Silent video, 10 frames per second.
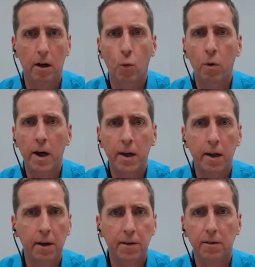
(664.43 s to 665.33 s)

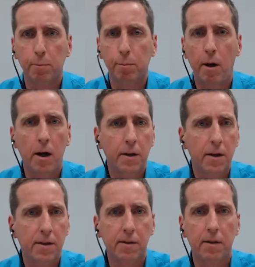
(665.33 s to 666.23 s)
weddings,
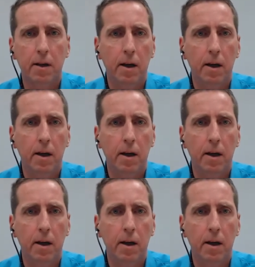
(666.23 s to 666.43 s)
parties,